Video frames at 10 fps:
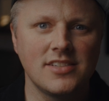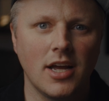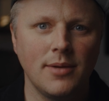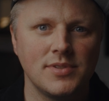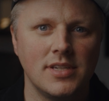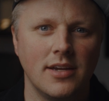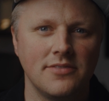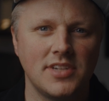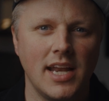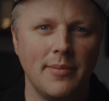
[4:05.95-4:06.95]
stops
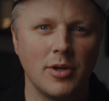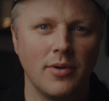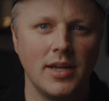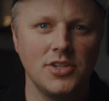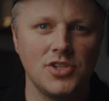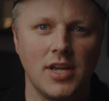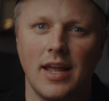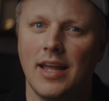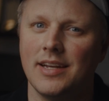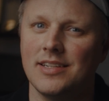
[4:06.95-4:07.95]
of dynamic range,
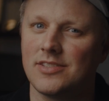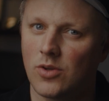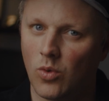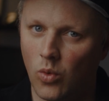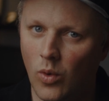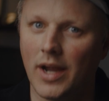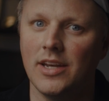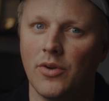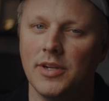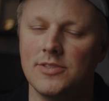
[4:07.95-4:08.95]
and it's
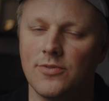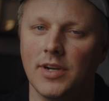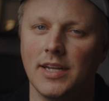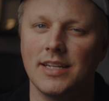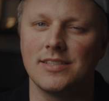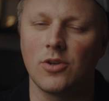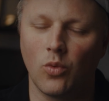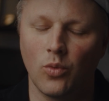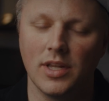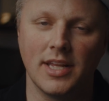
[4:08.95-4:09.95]
quite noise-free. It's
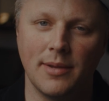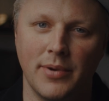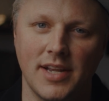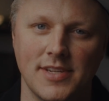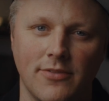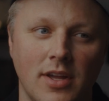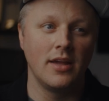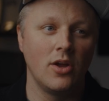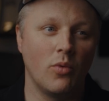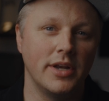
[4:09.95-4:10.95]
really impressive.
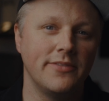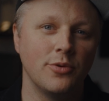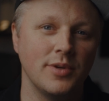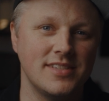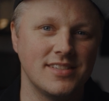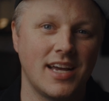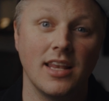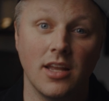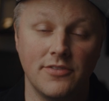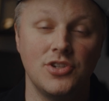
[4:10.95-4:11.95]
One of the reasons I
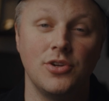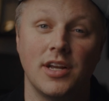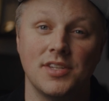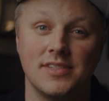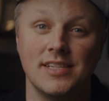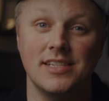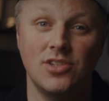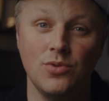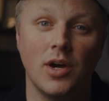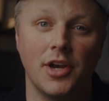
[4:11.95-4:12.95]
loved shooting on the
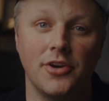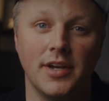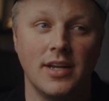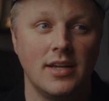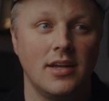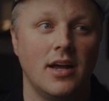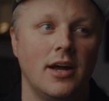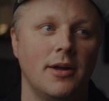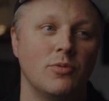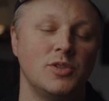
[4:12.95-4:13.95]
C200
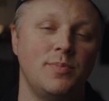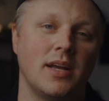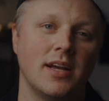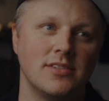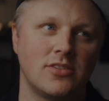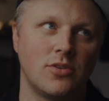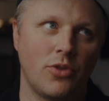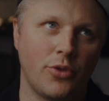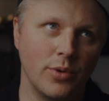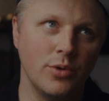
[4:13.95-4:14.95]
was because
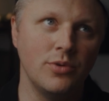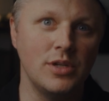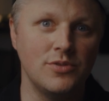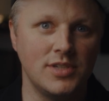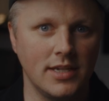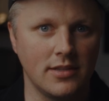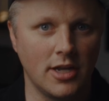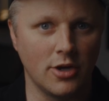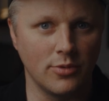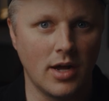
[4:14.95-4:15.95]
through using
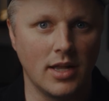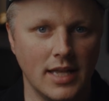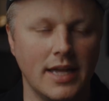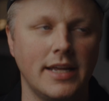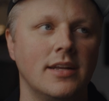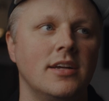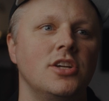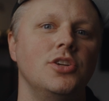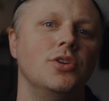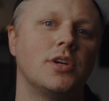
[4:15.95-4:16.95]
their raw light,
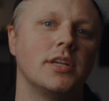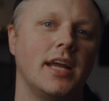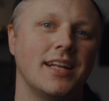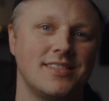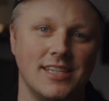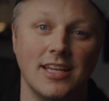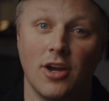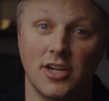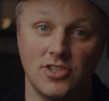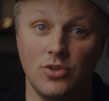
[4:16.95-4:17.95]
you could get
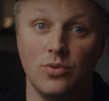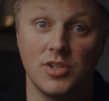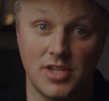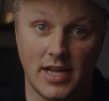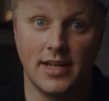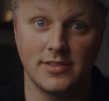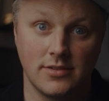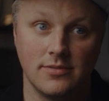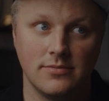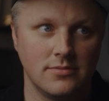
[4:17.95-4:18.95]
C-Log2, which
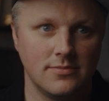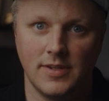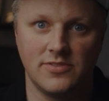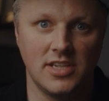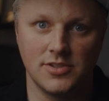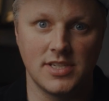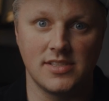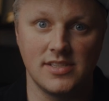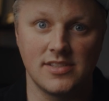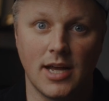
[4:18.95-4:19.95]
has 15 or
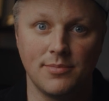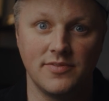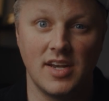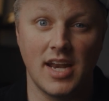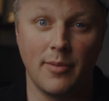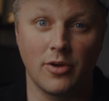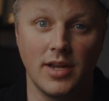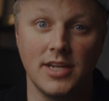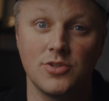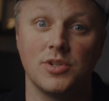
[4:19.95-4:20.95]
16 stops of dynamic
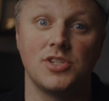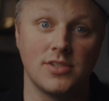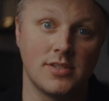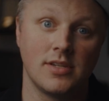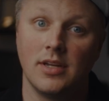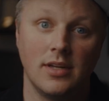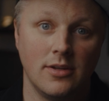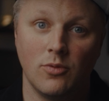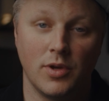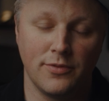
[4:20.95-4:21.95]
range, which is
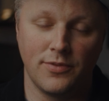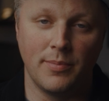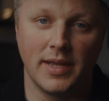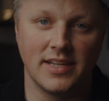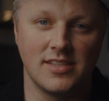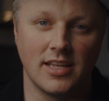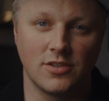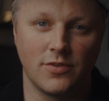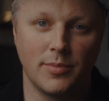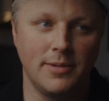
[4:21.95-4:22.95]
one of the biggest
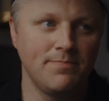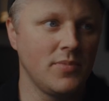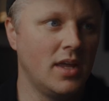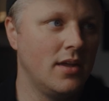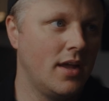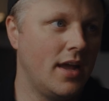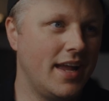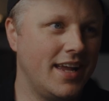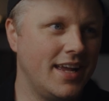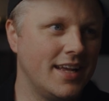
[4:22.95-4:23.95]
things for me.
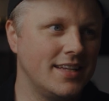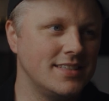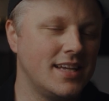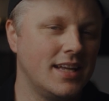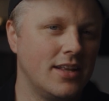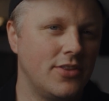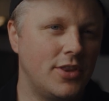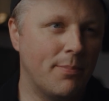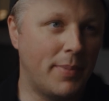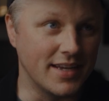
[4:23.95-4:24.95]
And
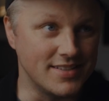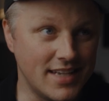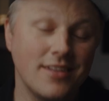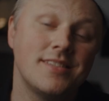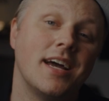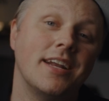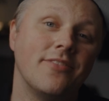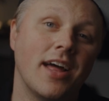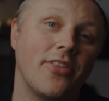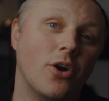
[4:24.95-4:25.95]
the biggest downside of
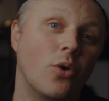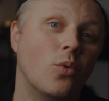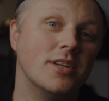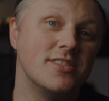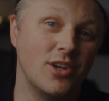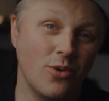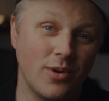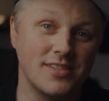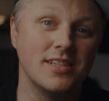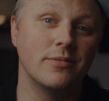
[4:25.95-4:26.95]
that, though, was the
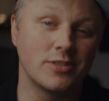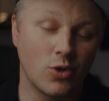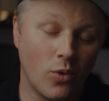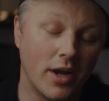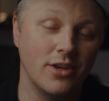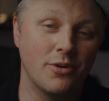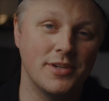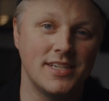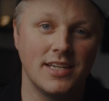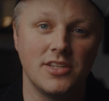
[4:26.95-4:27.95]
noise. It was quite
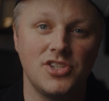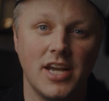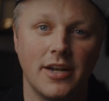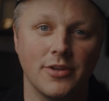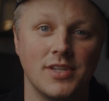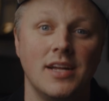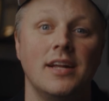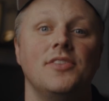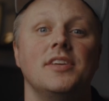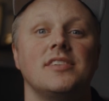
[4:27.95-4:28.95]
noisy in the shadows.
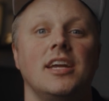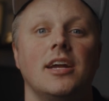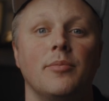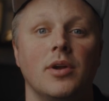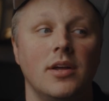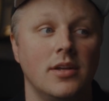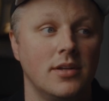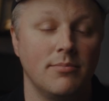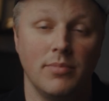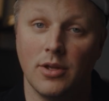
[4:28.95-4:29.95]
This camera
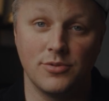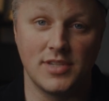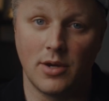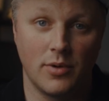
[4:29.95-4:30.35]
blows that